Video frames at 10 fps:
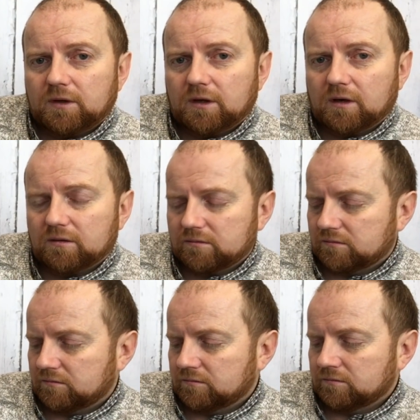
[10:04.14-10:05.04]
you know.
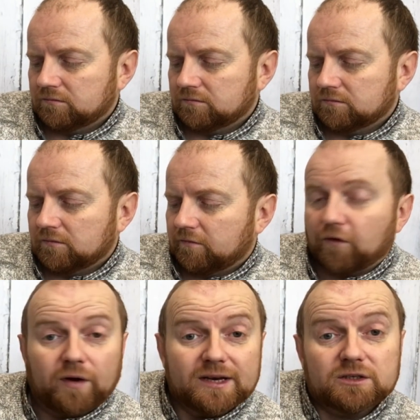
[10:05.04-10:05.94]

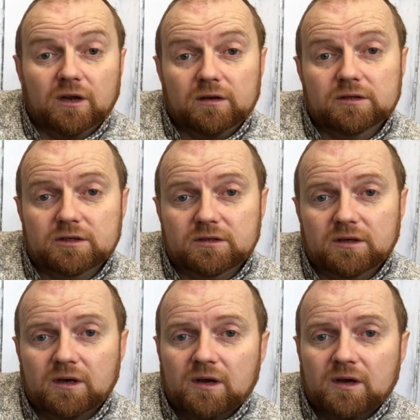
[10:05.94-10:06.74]
For instance,